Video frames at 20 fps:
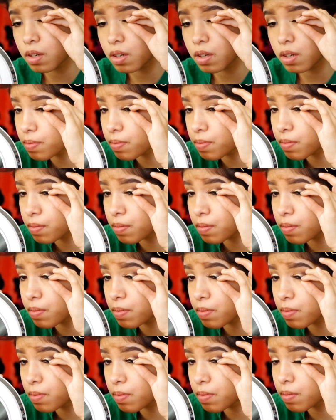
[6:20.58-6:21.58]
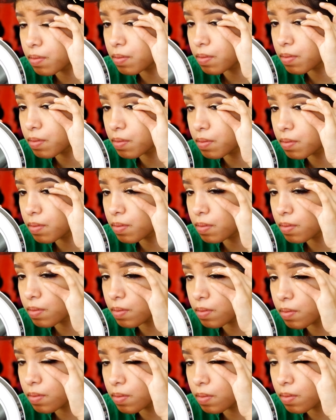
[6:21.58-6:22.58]

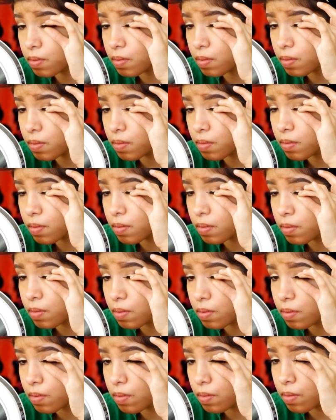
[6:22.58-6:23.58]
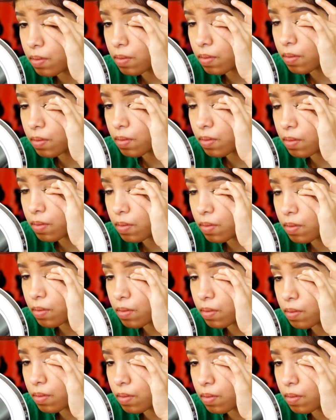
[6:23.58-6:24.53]
(silence)